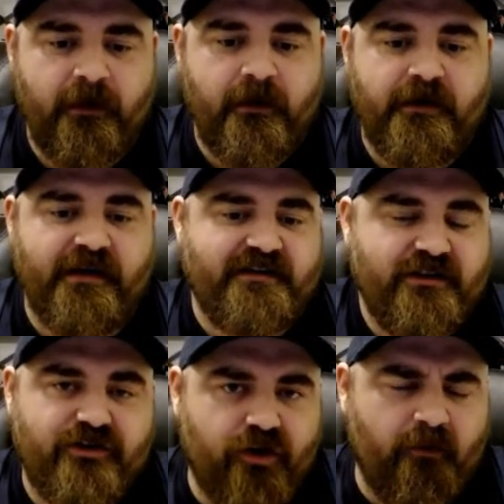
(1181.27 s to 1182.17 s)
Dusty
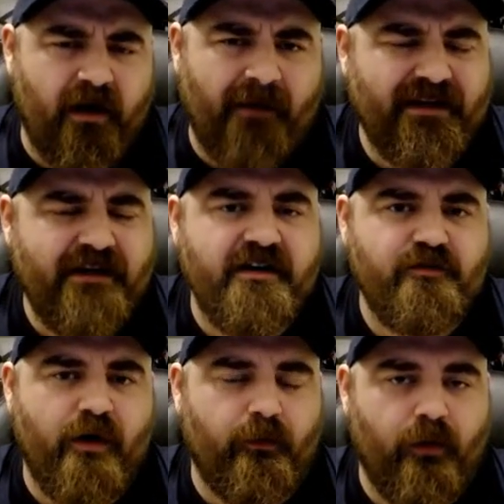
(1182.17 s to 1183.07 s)
Stromer, I'm curious
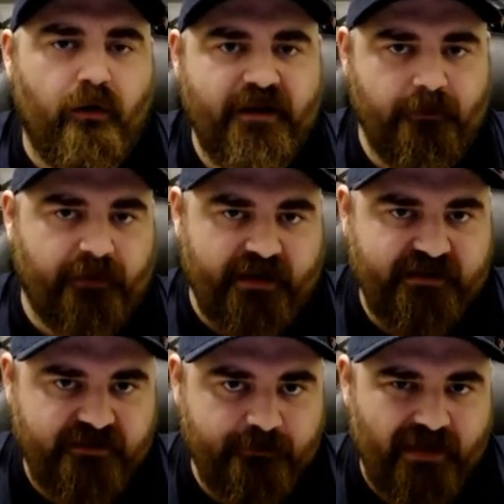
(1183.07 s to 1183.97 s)
what role he
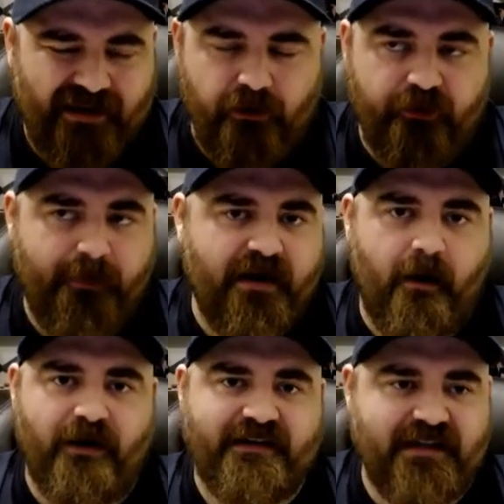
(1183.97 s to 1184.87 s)
plays, and it'll depend on
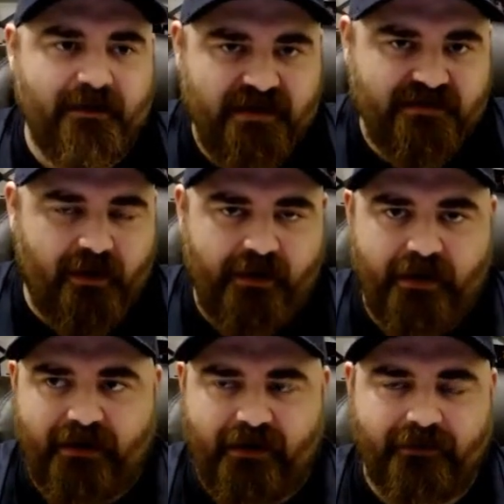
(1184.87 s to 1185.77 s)
what team he's on. And
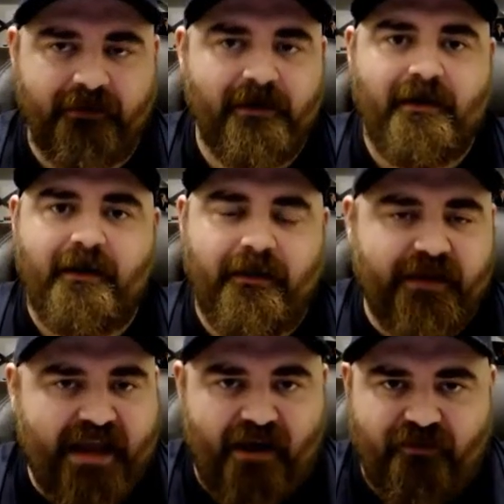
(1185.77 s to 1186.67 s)
again, the
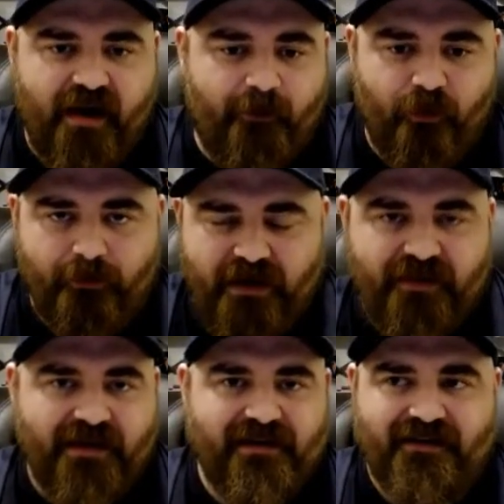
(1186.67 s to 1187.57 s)
caveat will be
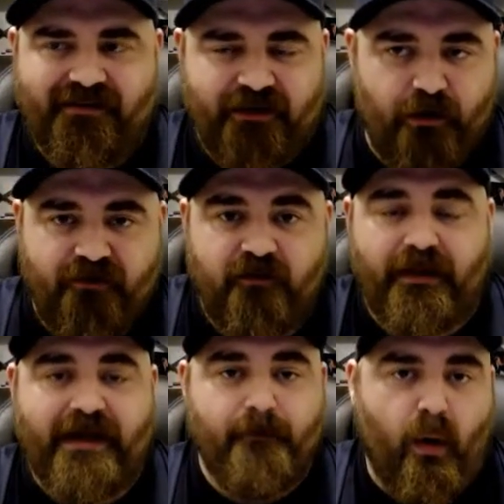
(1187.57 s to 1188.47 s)
that he's, you know, if he's
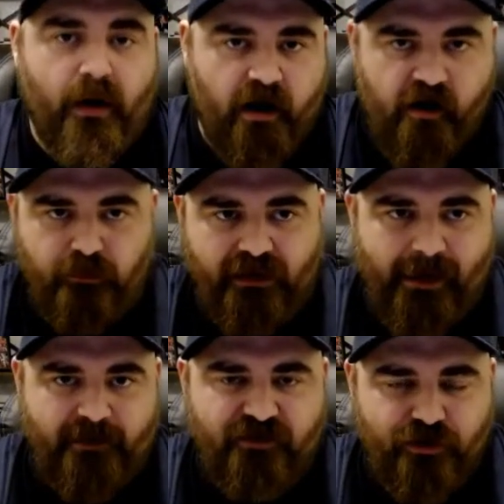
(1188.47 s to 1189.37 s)
playing point guard or playing
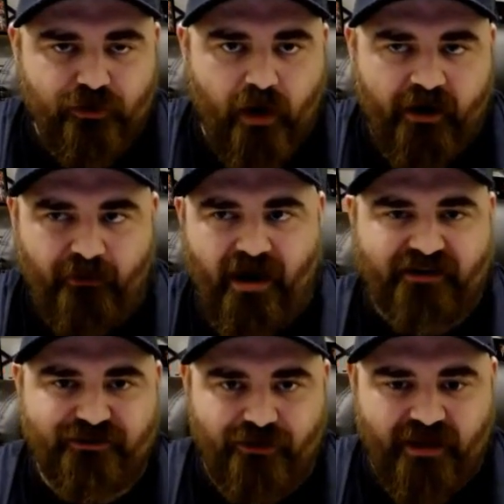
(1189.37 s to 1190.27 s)
the two on a
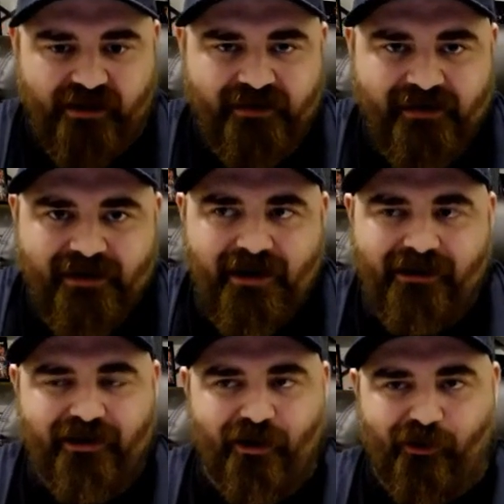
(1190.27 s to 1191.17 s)
roster that,
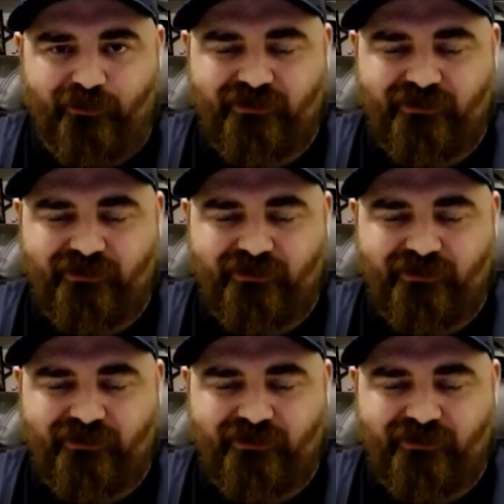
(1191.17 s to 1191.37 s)
you know,